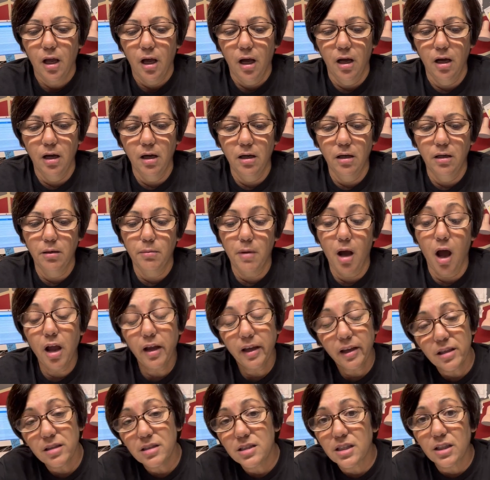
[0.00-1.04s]
Um, I
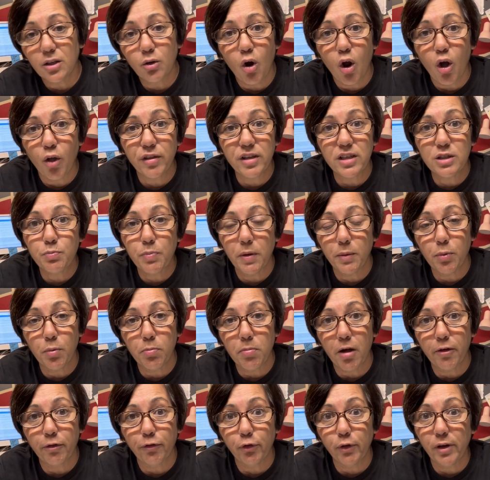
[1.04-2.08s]
consider all these people
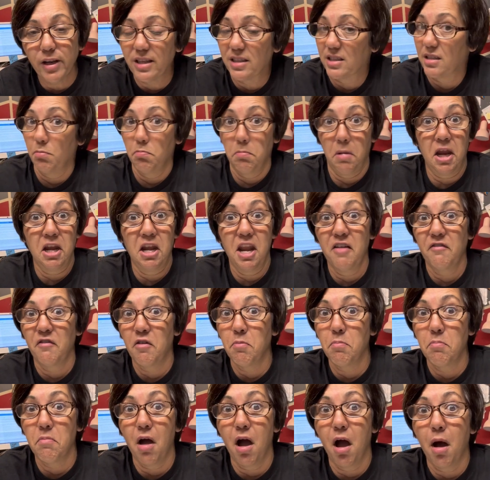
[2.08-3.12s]
my friends. I may
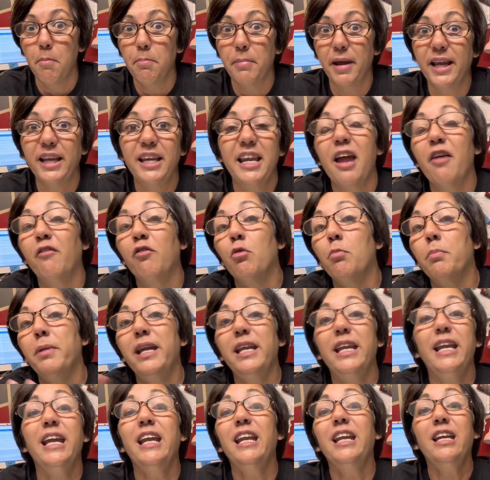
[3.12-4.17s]
never, I may never
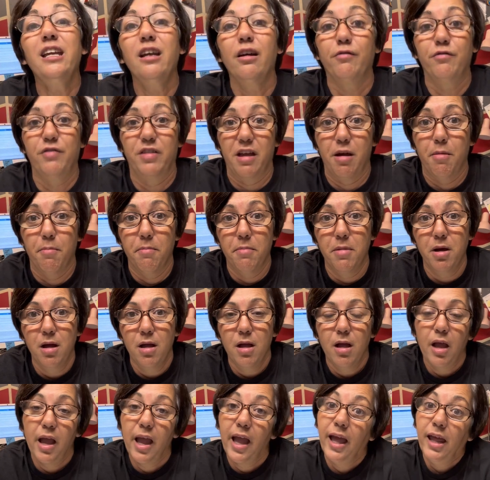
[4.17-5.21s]
meet any of them
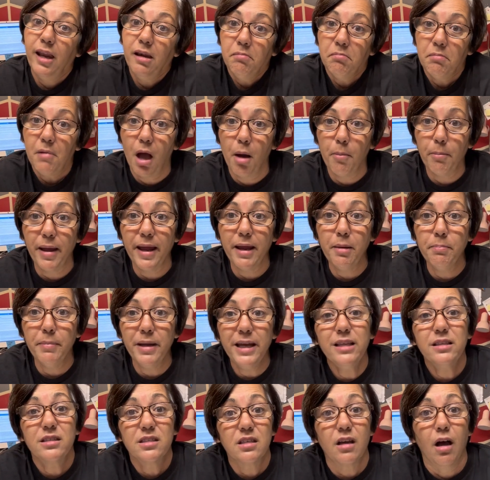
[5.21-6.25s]
and I may
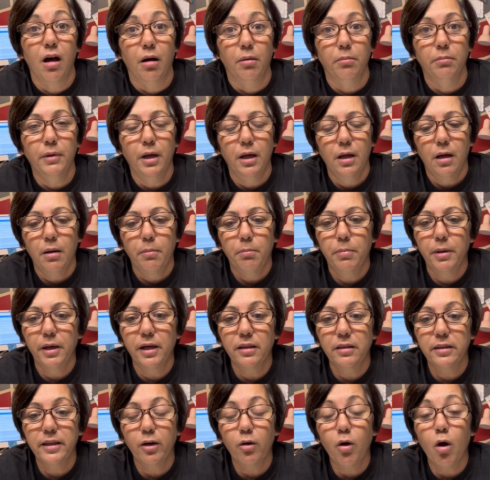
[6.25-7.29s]
meet some,
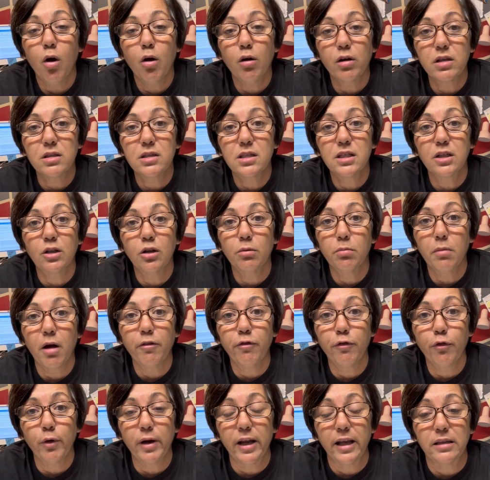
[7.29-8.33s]
but they're all considered my
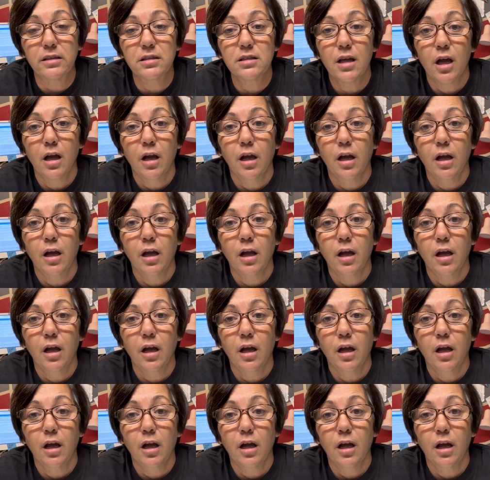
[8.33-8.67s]
friends.